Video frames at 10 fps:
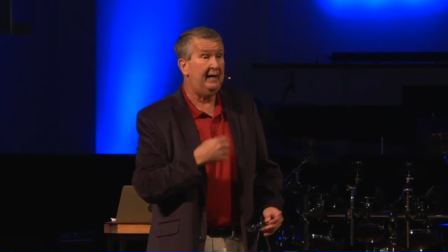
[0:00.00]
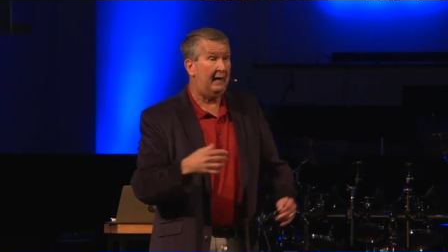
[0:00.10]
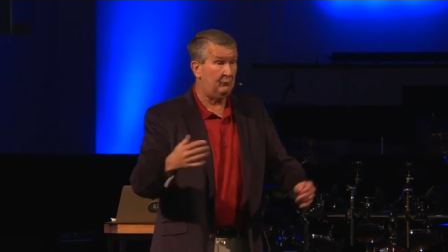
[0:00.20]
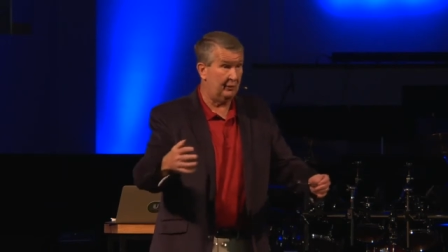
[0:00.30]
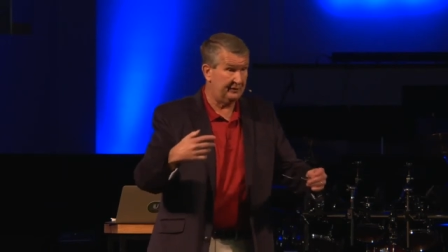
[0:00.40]

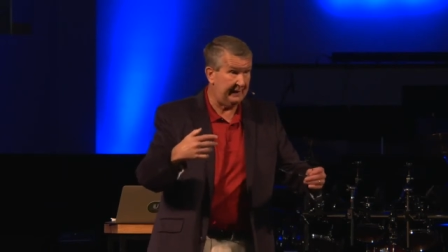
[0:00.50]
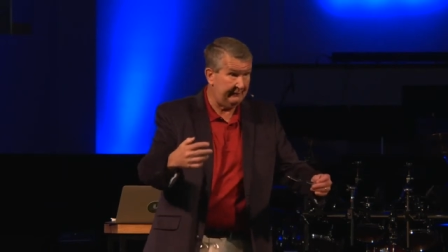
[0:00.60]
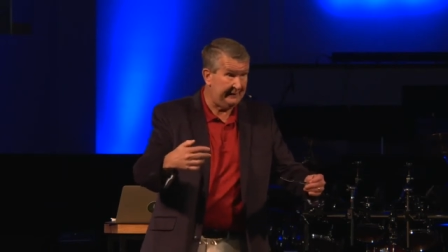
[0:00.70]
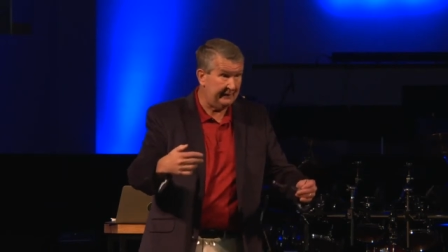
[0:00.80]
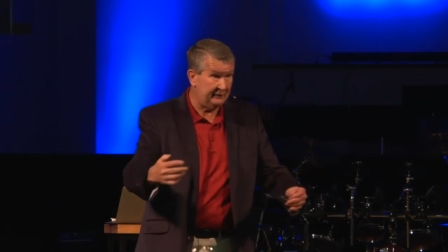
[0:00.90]
I'm going to set
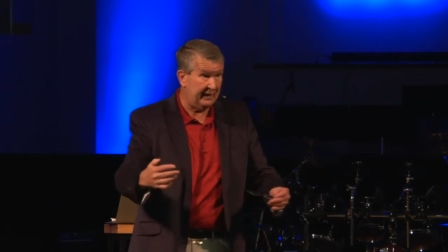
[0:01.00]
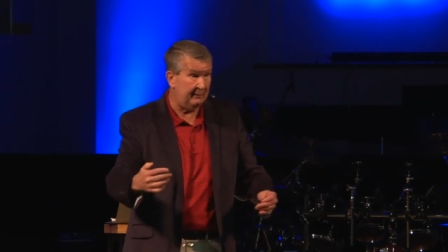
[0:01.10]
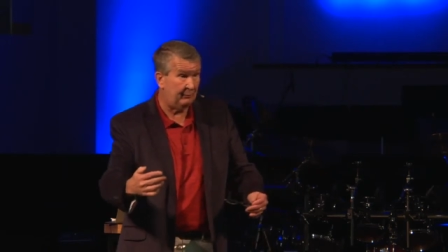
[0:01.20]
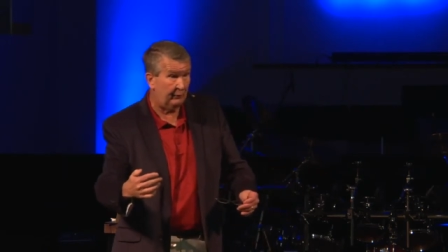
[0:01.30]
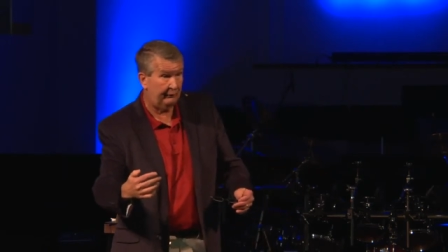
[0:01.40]
the
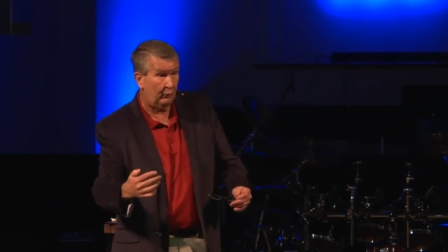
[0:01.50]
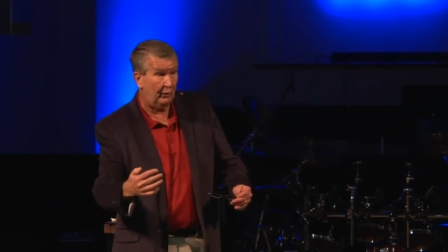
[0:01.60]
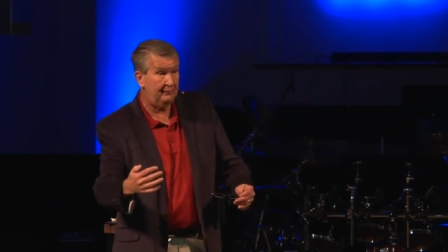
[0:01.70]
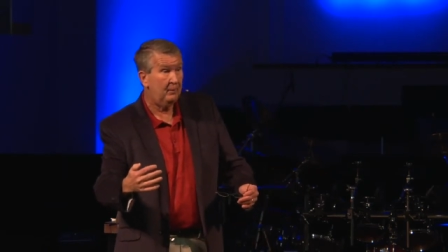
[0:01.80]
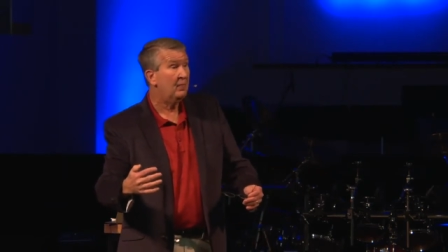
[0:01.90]
example for
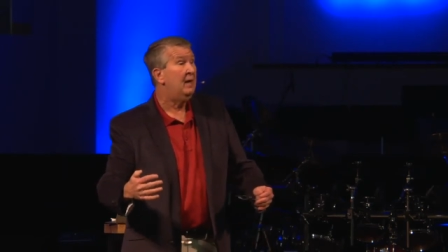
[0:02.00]
it,